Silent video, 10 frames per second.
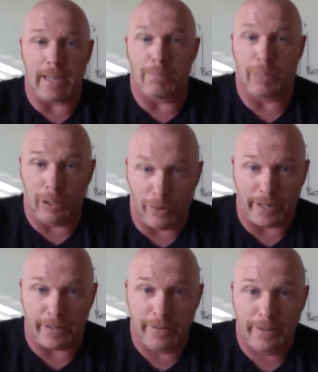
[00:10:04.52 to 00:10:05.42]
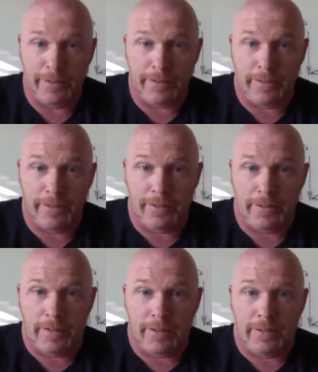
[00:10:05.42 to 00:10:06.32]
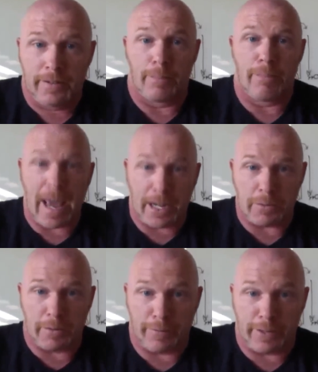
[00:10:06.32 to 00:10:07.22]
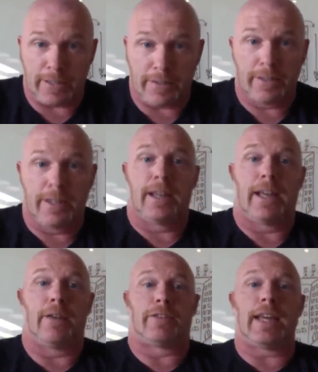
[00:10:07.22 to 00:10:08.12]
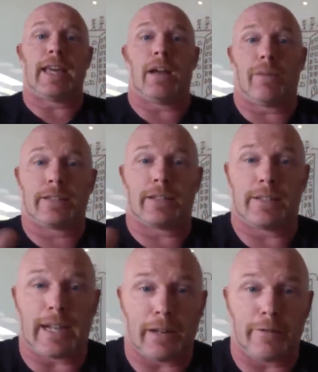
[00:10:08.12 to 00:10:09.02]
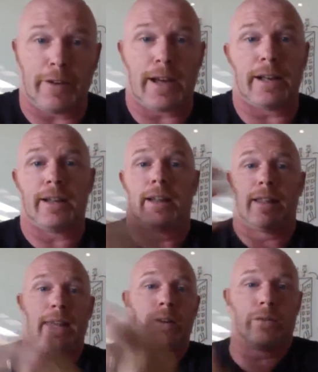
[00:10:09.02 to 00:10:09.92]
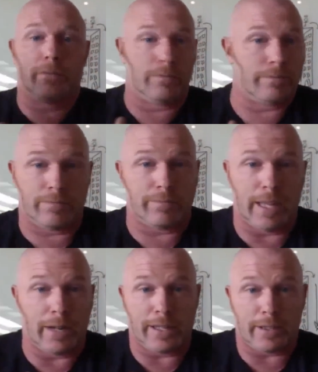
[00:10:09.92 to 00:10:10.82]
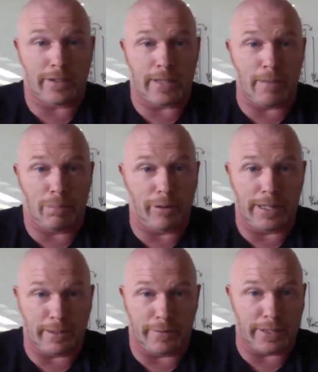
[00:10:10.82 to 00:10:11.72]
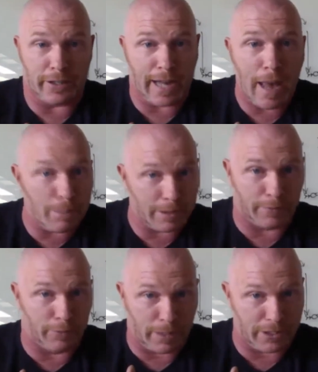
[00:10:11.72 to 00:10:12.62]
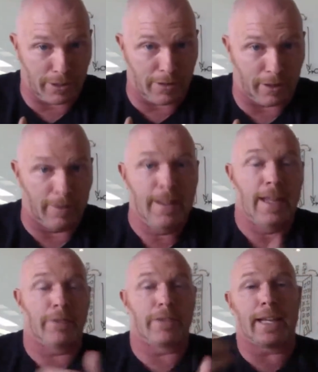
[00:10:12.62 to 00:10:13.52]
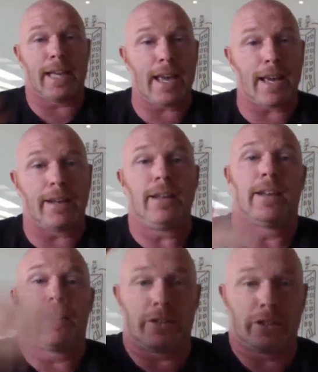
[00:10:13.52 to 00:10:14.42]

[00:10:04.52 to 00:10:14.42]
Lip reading: employed. Management fees. If they can't raise a second fund, they don't get to stay employed as a venture capitalist for much longer. If they can, they'll